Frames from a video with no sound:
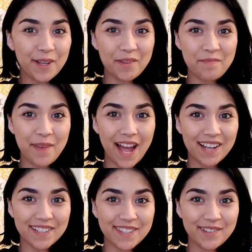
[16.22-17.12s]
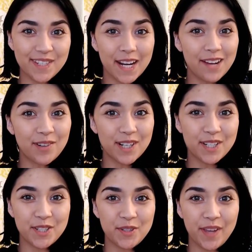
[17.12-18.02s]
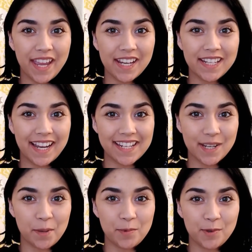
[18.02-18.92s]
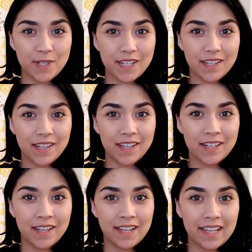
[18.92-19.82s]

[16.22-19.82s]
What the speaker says: Welcome back. So today I wanted to do a nighttime routine,